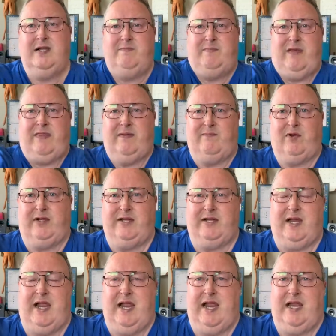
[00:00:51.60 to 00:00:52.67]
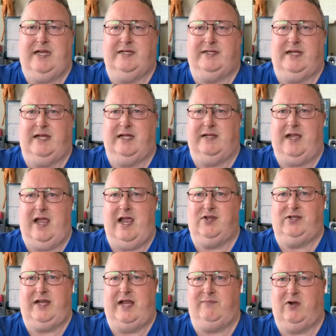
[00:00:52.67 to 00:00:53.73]
Bit the bullet and
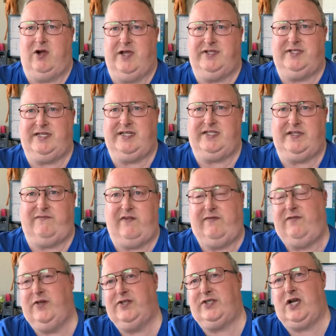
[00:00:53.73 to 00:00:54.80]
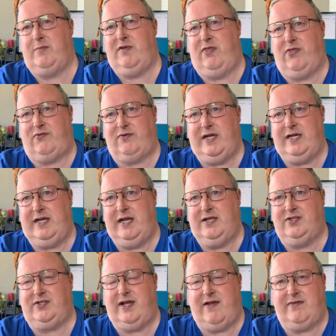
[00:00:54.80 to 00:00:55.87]
actually had my eyes tested for the first time in 3
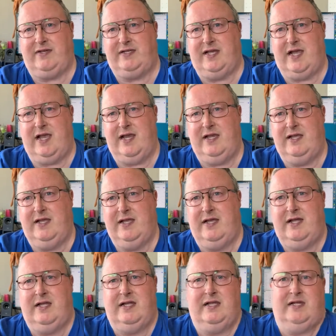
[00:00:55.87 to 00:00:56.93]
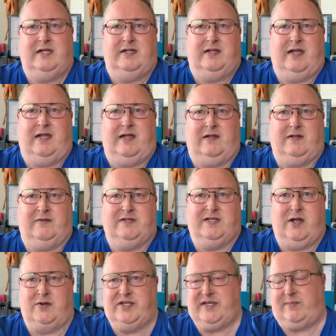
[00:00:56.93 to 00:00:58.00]
years the other day. There's
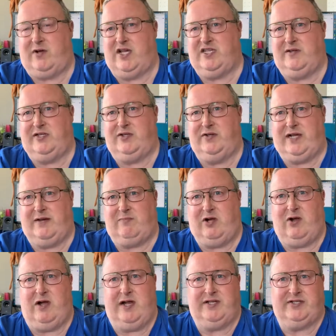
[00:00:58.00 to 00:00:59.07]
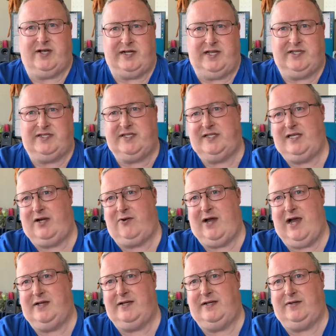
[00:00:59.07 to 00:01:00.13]
no surprising it turned out my eyesight has
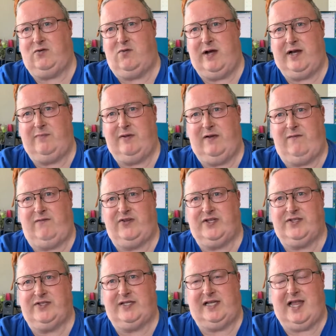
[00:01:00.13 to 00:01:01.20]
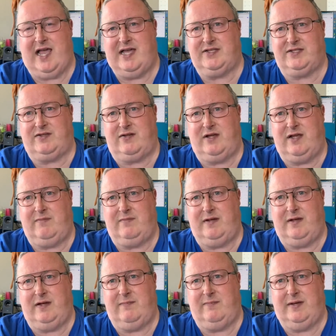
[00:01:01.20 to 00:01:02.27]
deteriorated quite a bit since the last time.
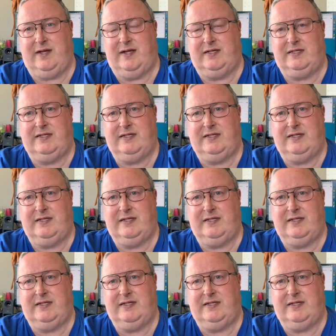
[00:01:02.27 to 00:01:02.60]
I'm